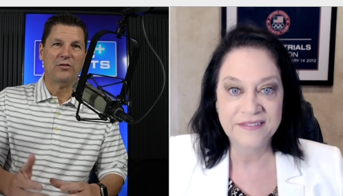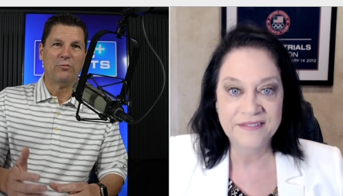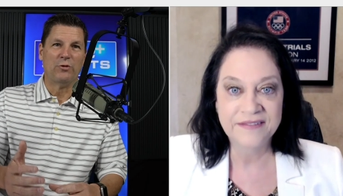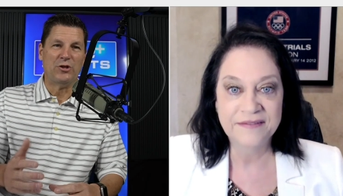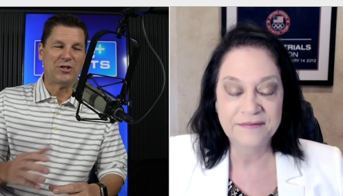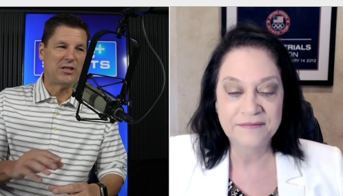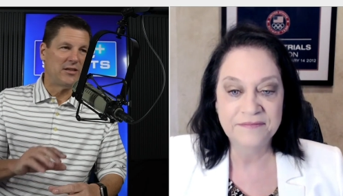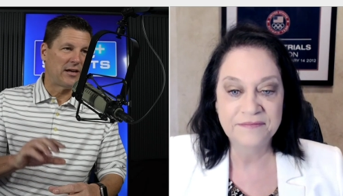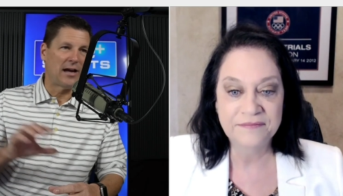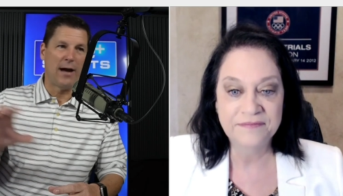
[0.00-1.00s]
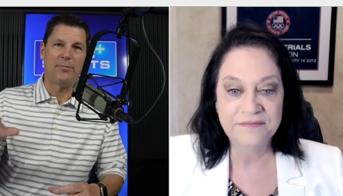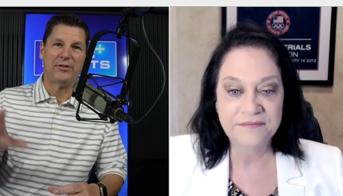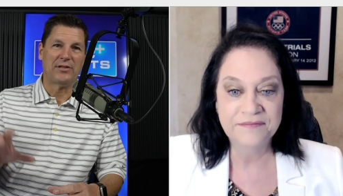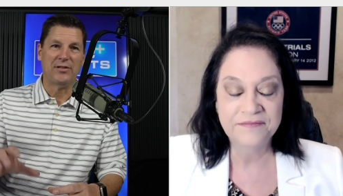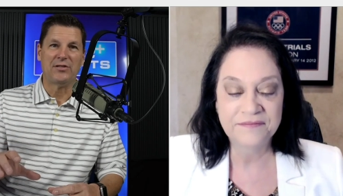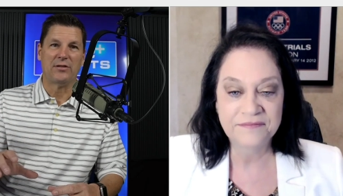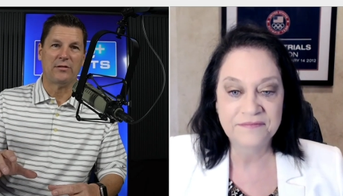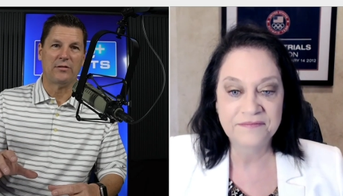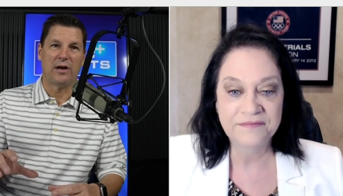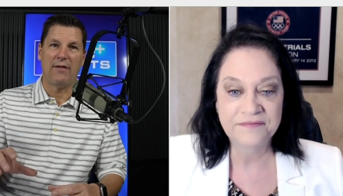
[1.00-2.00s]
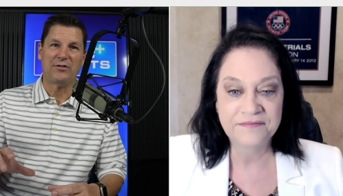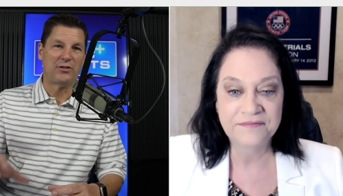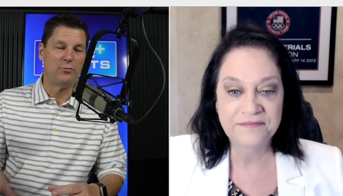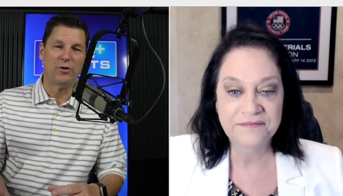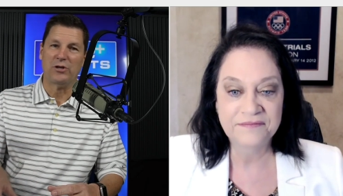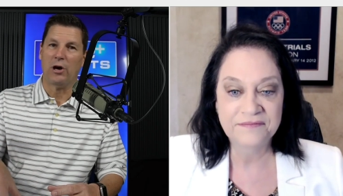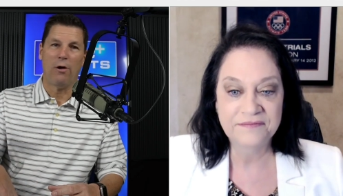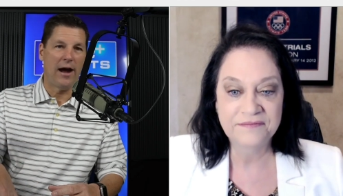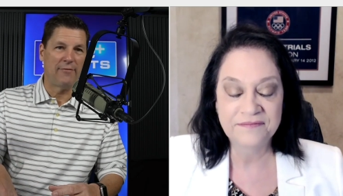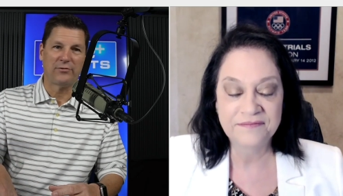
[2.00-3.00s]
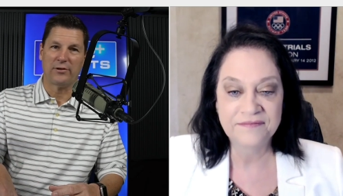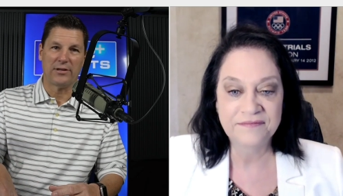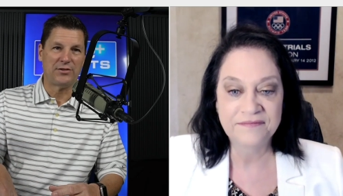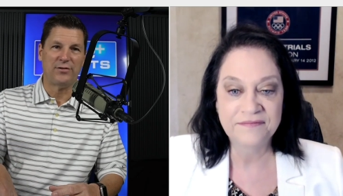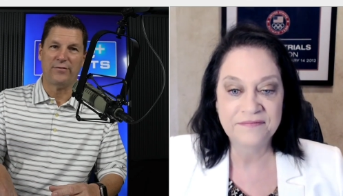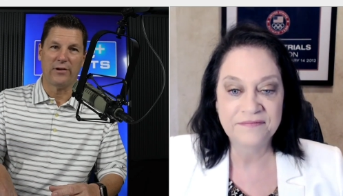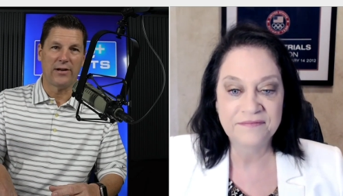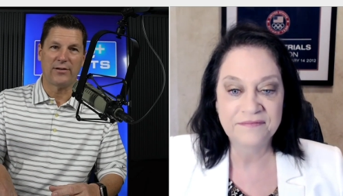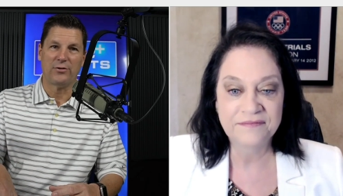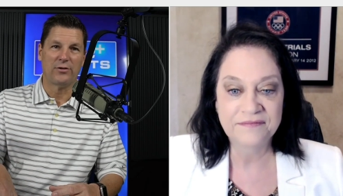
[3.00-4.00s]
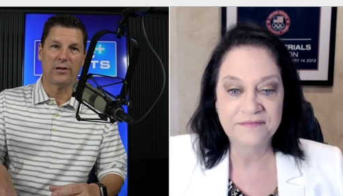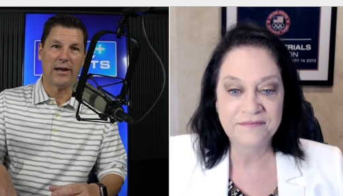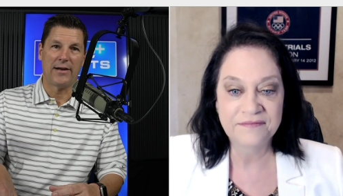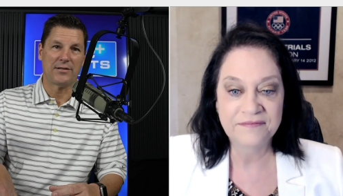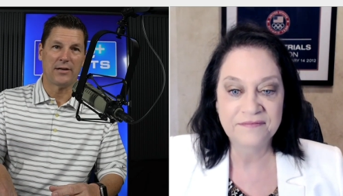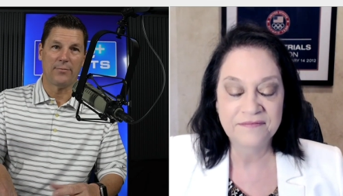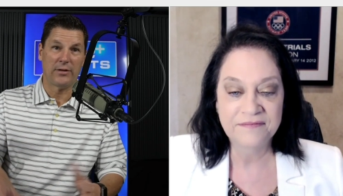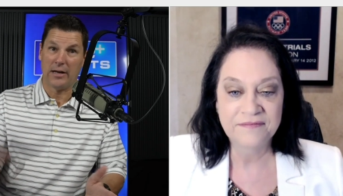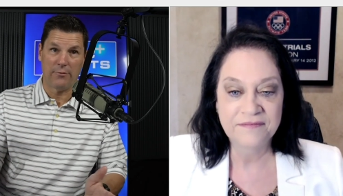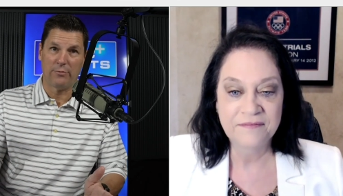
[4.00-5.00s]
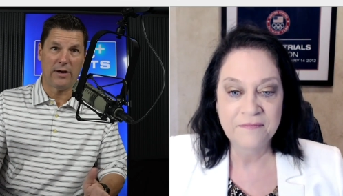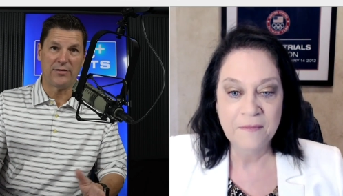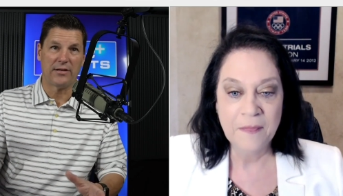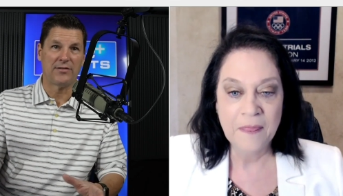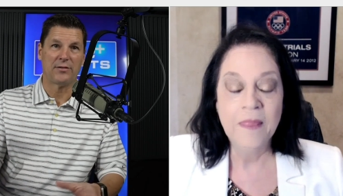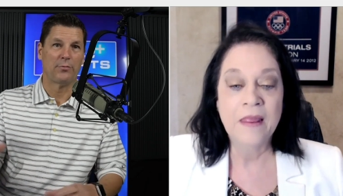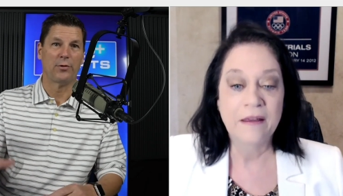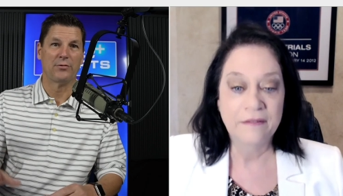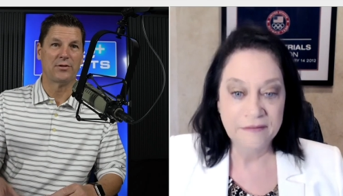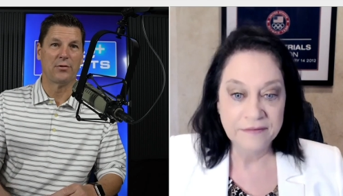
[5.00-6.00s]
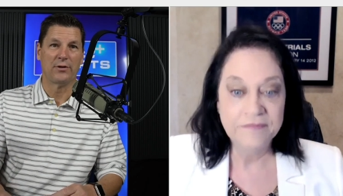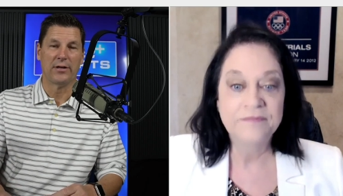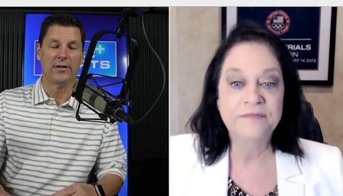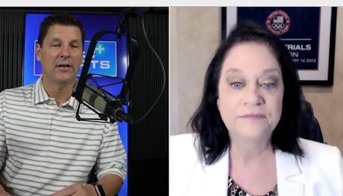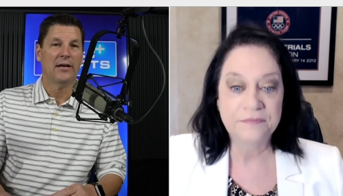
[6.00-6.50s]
Speaker 1: when you see the competition, obviously you wouldn't go after it unless you felt like you could land something. I would imagine that's the approach going in.